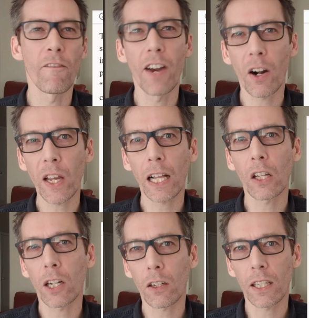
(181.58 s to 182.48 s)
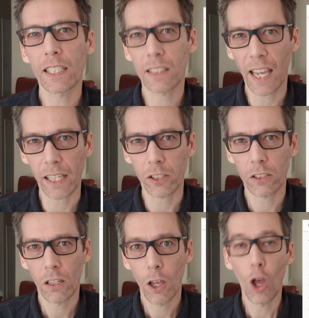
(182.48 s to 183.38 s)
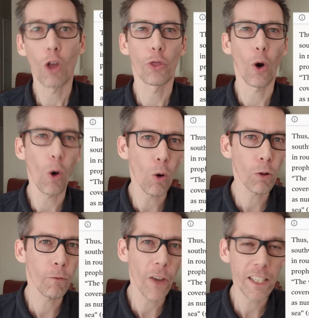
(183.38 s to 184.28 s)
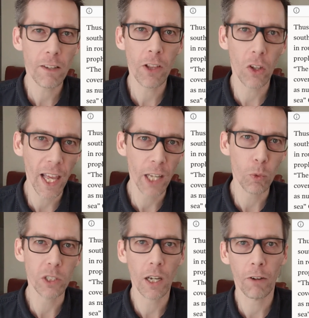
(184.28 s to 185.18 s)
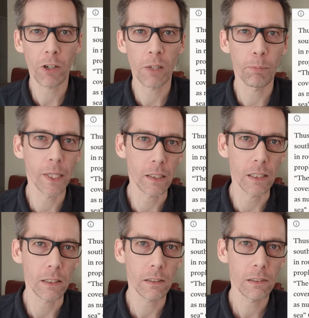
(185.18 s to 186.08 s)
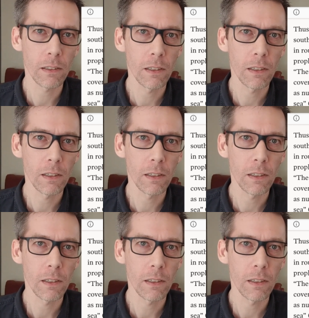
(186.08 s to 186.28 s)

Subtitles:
very clearly states, the whole face of the land was covered in buildings.